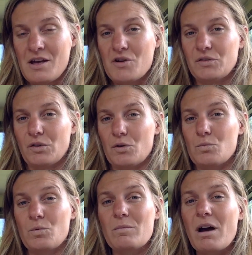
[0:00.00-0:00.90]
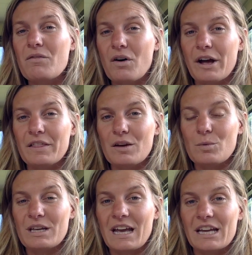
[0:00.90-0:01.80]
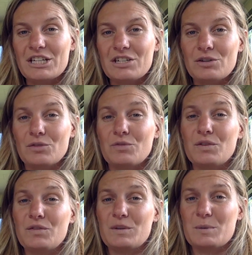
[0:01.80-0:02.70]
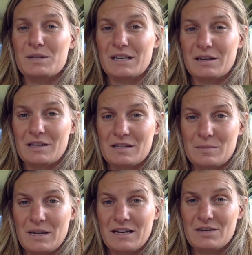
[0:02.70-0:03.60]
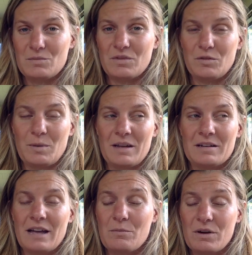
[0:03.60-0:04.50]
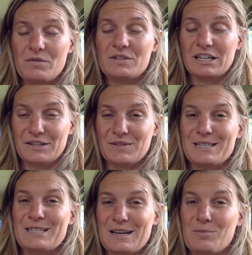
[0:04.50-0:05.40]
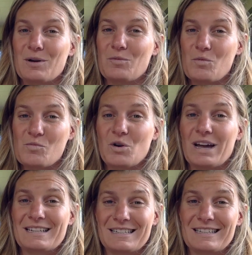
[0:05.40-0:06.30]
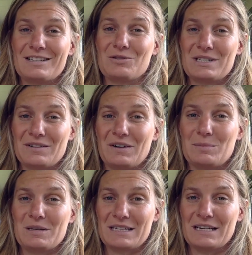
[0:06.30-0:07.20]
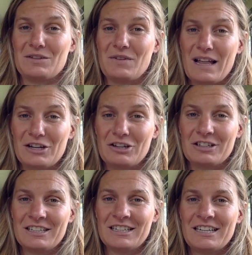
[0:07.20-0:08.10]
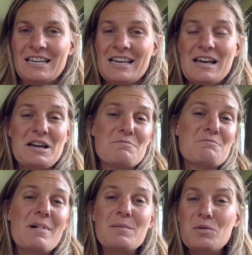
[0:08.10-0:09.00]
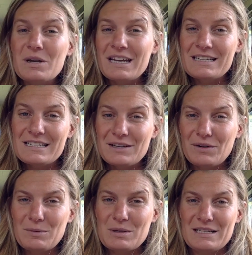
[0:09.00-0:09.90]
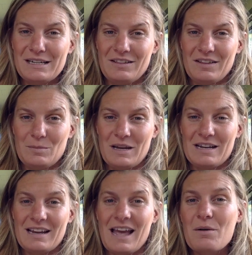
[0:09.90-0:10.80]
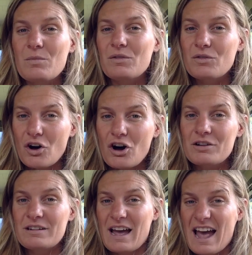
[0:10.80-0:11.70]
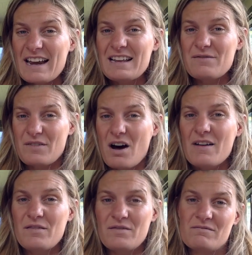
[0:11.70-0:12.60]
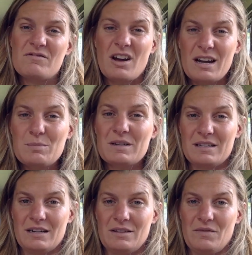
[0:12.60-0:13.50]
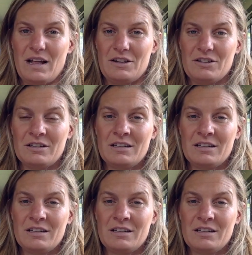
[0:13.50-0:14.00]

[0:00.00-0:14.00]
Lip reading: So we might find that we get to 50% of the spend and we've delivered somewhere more like 60 or 70% of the value. Maybe we get to 70% of the spend and we've got 85, 90% of the value.